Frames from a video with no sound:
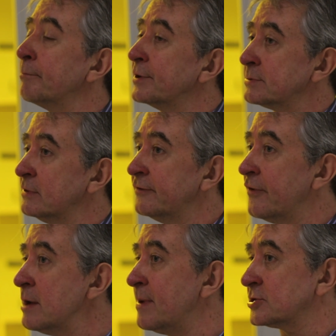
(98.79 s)
But some of our
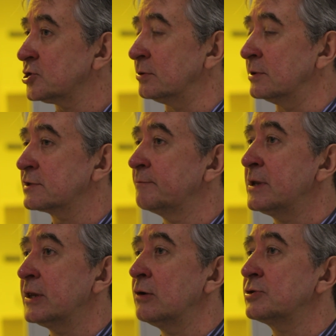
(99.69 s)
very best students have
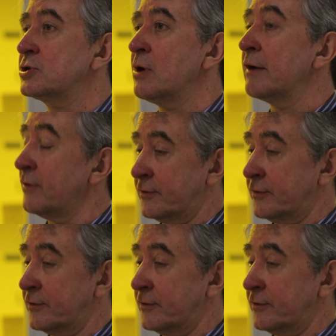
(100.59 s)
been those who have,